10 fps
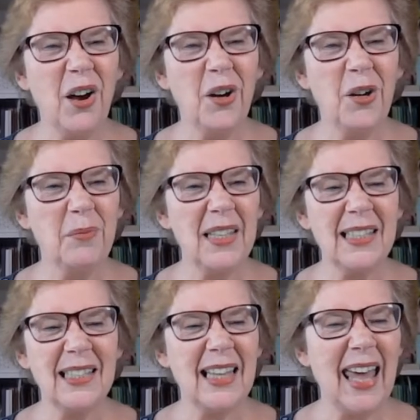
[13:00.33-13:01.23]
home.
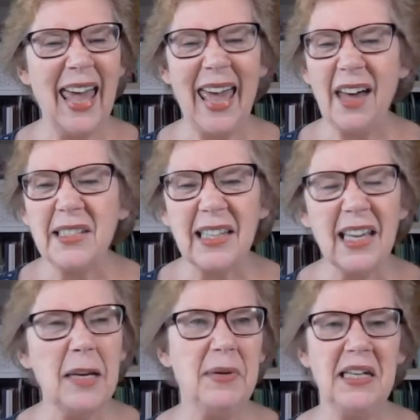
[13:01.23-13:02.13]
It's the
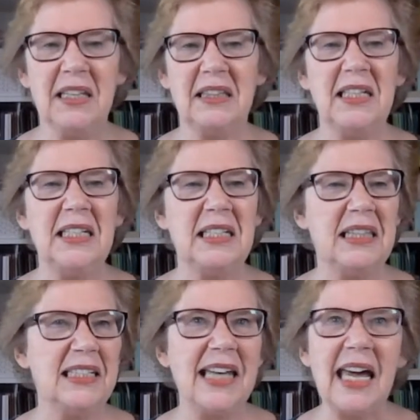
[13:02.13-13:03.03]
housekeeping, the
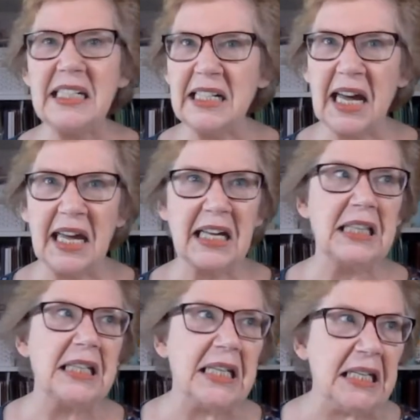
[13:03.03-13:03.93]
day to day
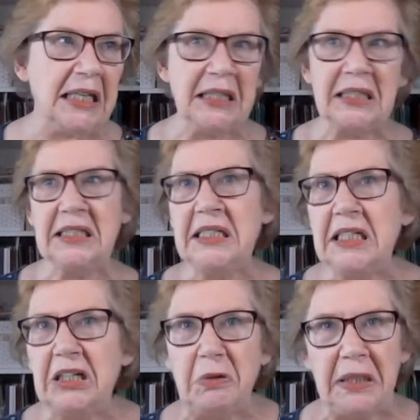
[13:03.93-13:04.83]
cleaning, the
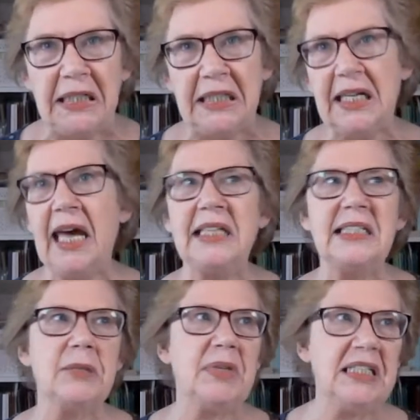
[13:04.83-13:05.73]
nitty gritty that
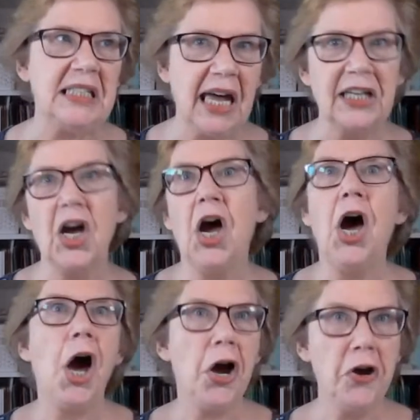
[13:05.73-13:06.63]
has to be done
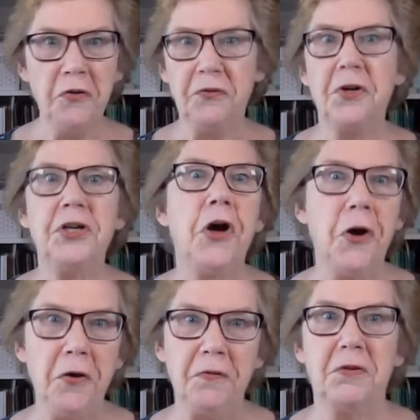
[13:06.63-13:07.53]
over and
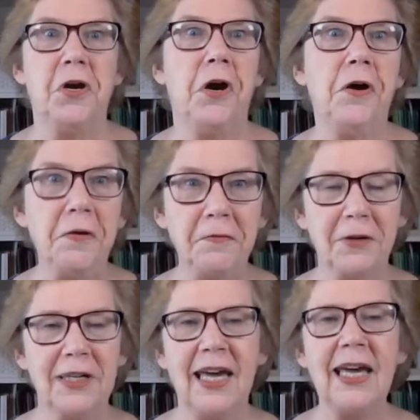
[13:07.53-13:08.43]
over and
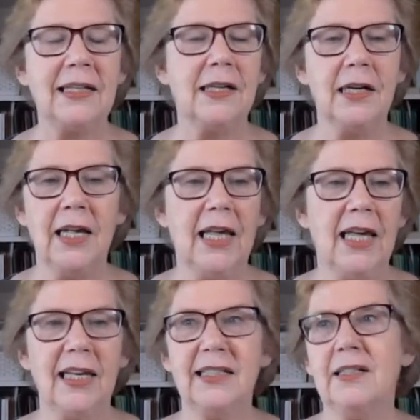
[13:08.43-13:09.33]
over again.
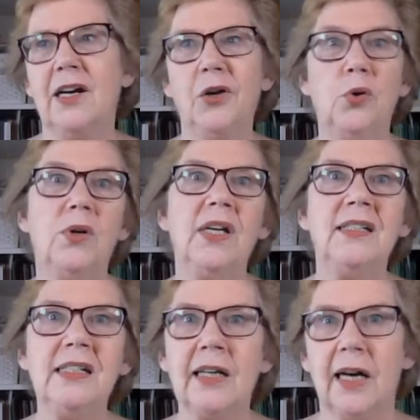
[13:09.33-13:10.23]
It's like
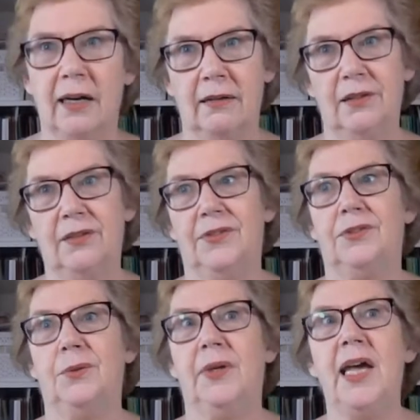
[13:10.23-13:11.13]
cooking dinner you
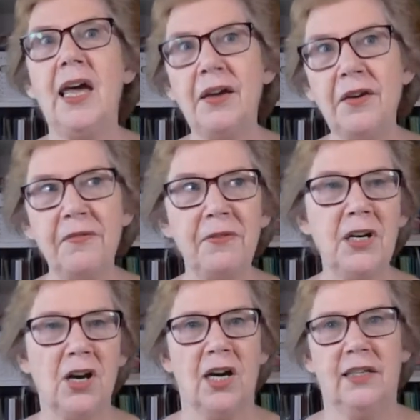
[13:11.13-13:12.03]
to do it
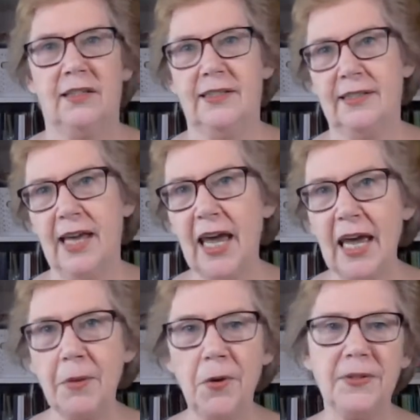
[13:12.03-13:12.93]
every night.
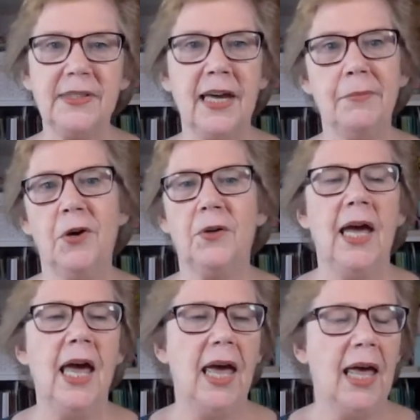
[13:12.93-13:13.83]
Same old, same old.